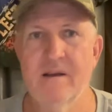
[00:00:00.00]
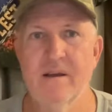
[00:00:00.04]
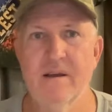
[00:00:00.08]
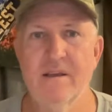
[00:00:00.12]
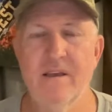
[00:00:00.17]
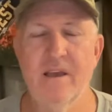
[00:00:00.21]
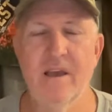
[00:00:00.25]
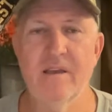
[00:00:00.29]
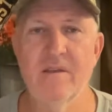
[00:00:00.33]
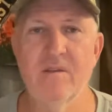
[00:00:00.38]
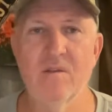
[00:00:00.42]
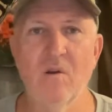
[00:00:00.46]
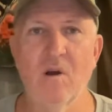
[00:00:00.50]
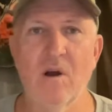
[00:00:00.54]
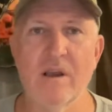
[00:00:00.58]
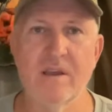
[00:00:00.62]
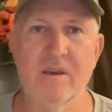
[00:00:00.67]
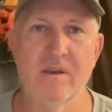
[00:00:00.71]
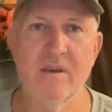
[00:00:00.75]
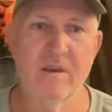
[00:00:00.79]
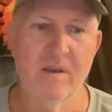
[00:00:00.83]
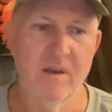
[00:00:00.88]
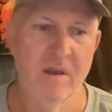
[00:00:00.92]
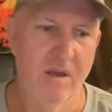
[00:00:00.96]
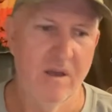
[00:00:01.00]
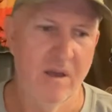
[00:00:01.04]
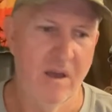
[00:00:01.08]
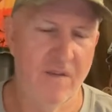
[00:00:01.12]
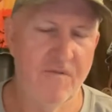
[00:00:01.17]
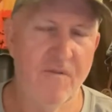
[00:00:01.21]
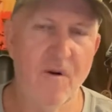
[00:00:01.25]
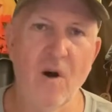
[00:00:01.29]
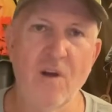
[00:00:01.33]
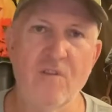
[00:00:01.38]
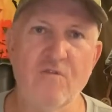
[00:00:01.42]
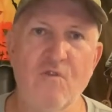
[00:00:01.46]
You, like,
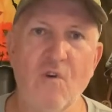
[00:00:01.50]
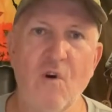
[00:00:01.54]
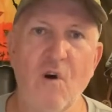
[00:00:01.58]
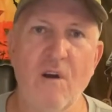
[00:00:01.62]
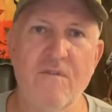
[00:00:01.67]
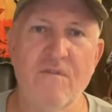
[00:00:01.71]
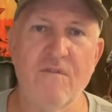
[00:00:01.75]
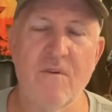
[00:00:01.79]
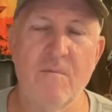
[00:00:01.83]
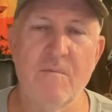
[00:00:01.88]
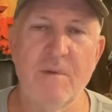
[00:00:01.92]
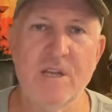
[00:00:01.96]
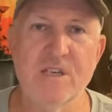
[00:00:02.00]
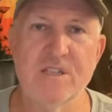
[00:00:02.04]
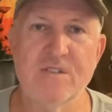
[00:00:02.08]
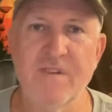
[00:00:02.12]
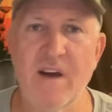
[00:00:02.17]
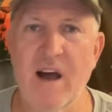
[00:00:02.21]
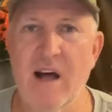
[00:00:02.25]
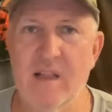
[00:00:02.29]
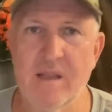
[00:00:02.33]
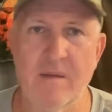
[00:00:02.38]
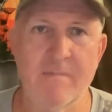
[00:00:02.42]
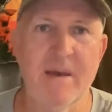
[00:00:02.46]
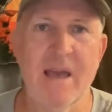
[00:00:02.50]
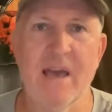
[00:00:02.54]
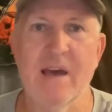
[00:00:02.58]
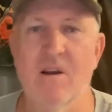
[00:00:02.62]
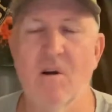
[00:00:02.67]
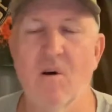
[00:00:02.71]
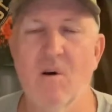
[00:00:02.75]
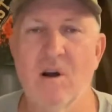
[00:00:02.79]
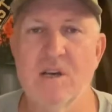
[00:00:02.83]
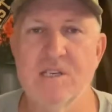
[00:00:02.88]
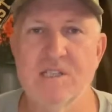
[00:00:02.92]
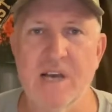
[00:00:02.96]
if I drive from Innisfail to
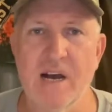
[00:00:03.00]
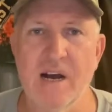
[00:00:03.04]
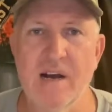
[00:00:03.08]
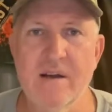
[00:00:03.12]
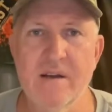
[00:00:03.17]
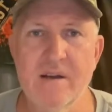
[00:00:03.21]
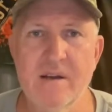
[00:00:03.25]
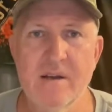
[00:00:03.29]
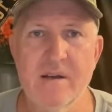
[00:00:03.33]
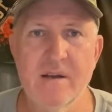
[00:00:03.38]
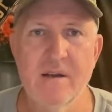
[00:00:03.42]
Mount Isa,